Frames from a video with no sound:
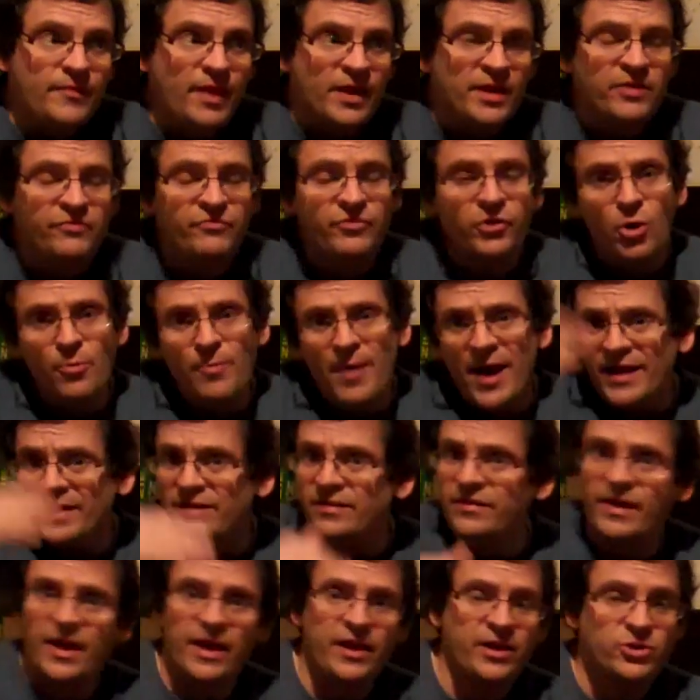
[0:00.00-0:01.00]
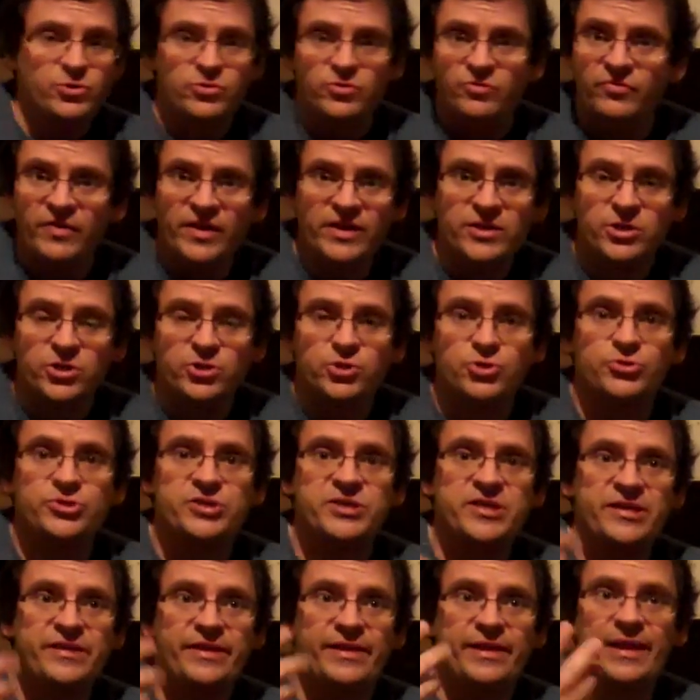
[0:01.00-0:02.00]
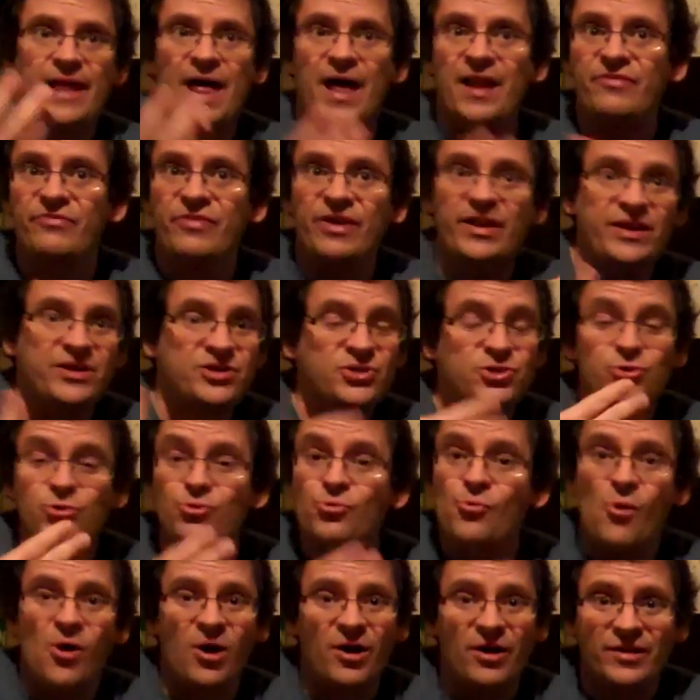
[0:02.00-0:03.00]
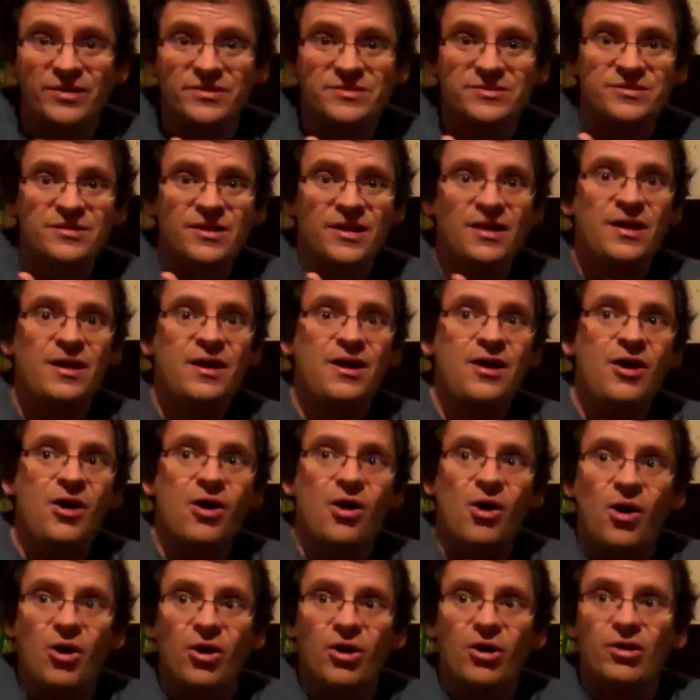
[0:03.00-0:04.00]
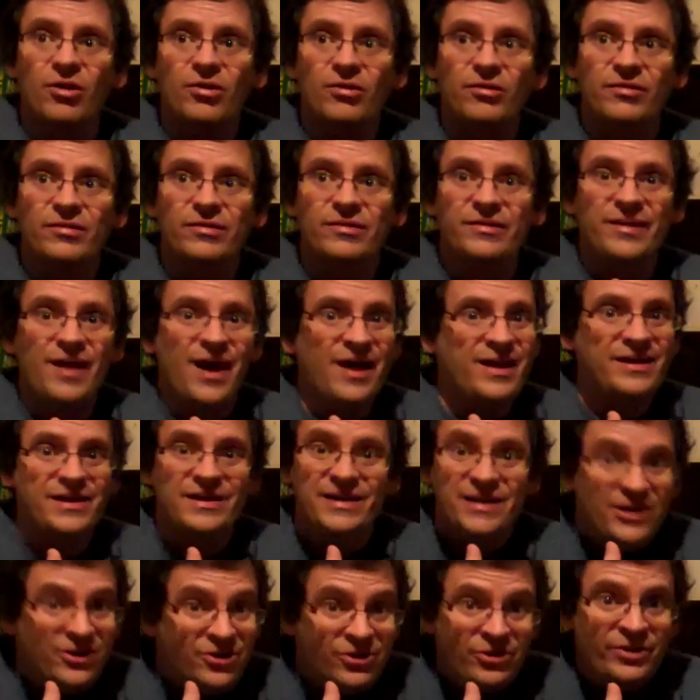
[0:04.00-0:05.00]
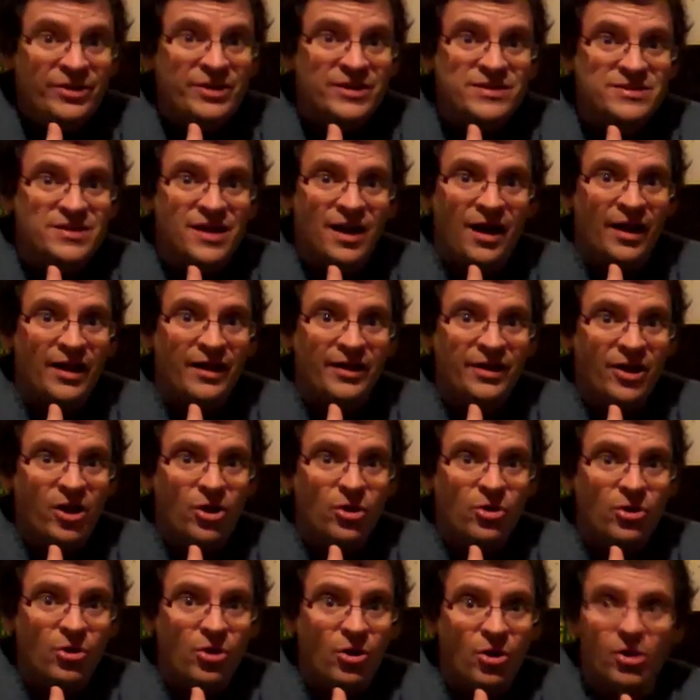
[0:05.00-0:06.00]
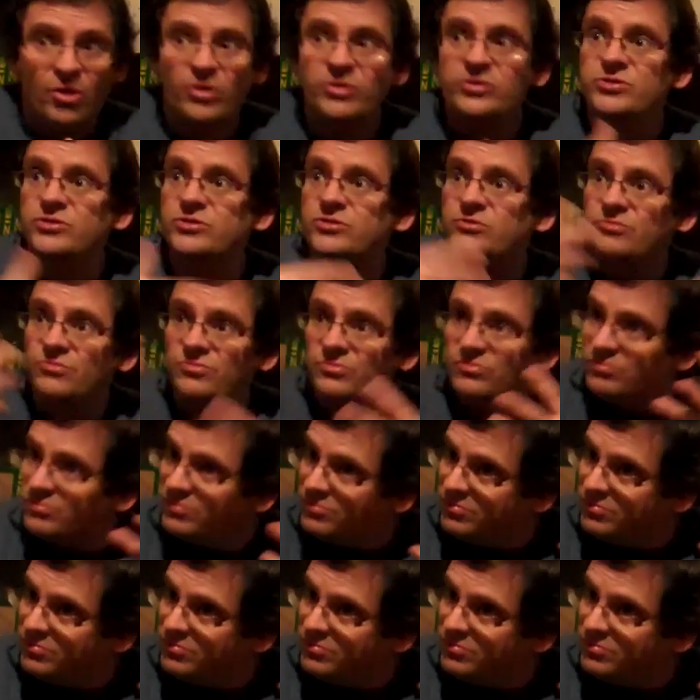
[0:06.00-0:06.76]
And if you go back to the 82 vintage, you'll see that a lot of 82 wines are not nearly as high in alcohol as